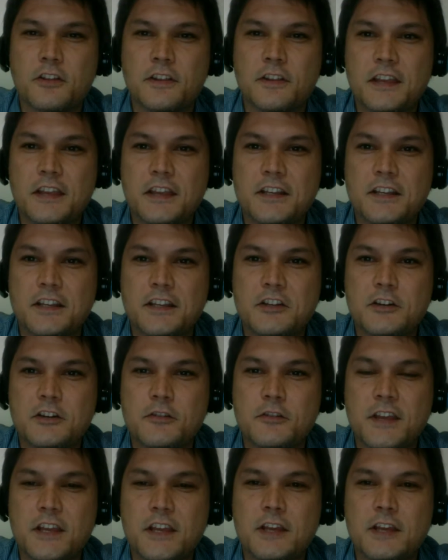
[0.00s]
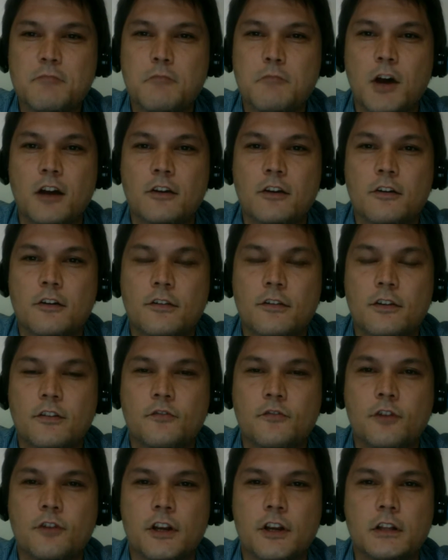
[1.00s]
that they can monitor
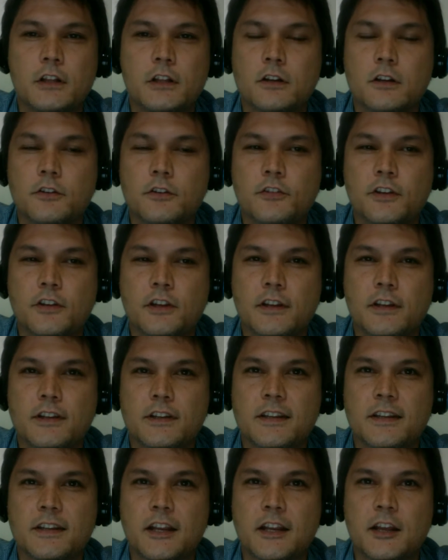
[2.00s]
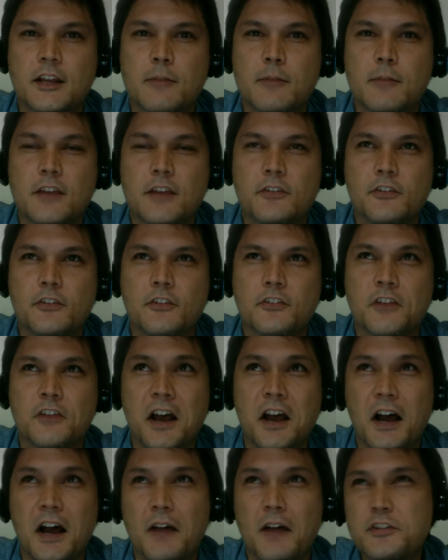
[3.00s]
things very closely on a day-to-day basis.
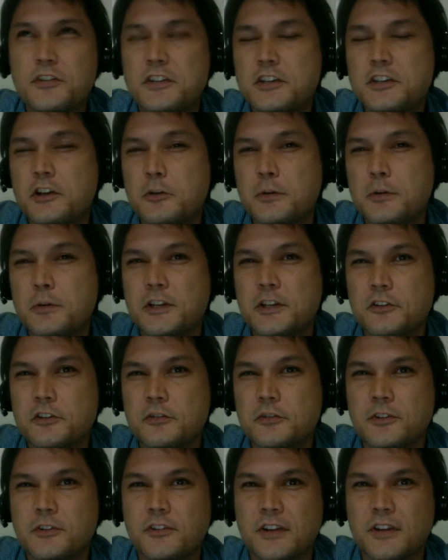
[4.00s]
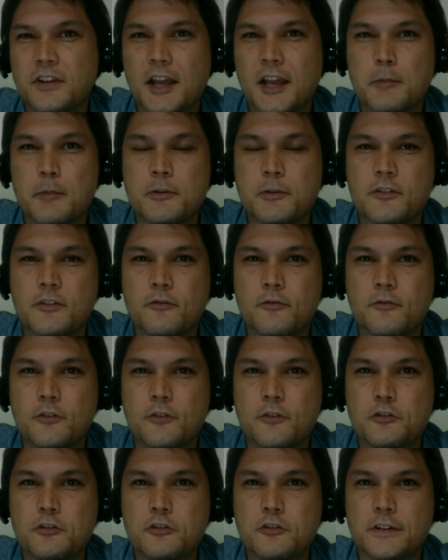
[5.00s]
Obviously, nobody knows what's going to happen in the
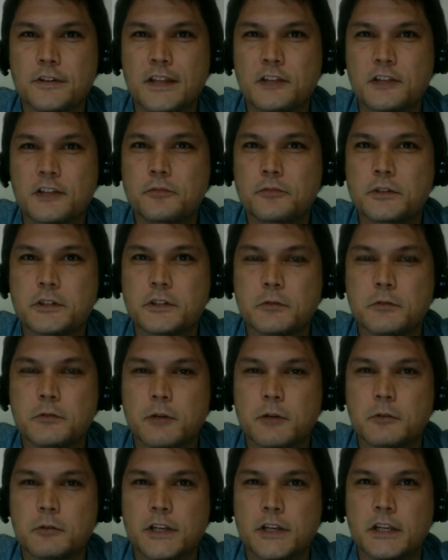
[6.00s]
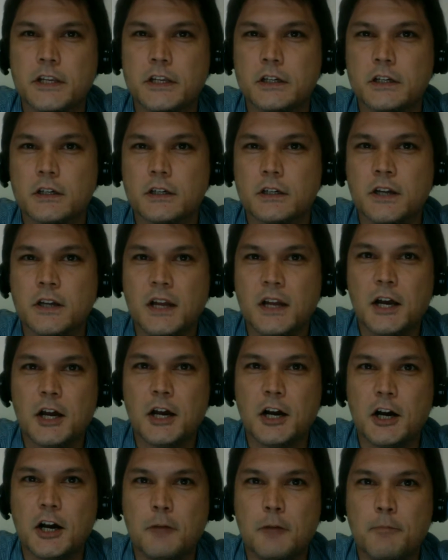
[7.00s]
future, and that's really why we're here.
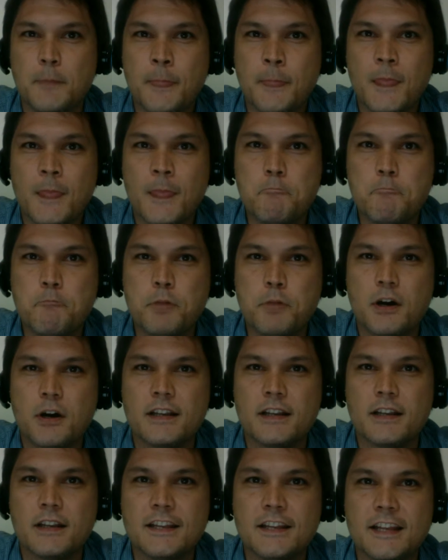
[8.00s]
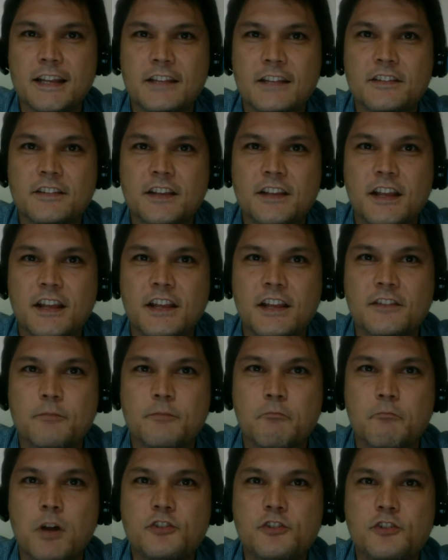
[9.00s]
But it's
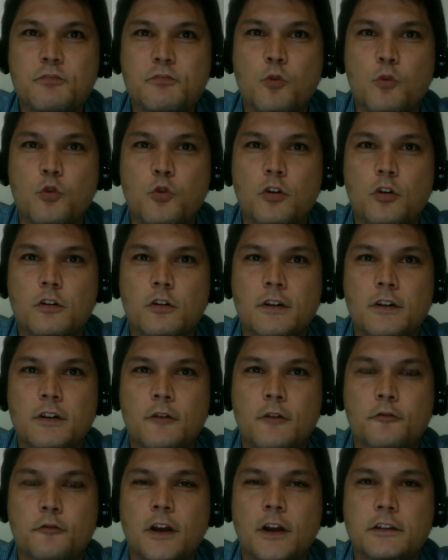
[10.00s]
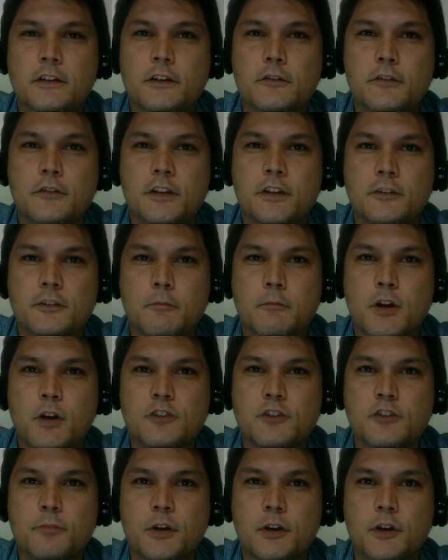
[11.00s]
much more effective, and it's a
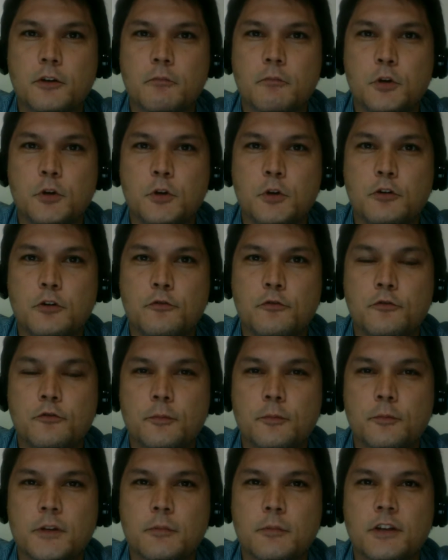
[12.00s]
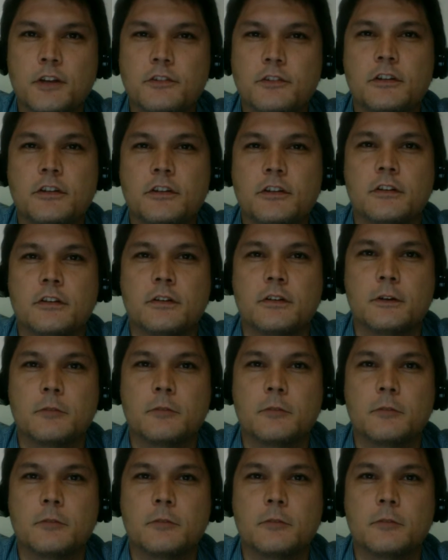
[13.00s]
much better move for minimizing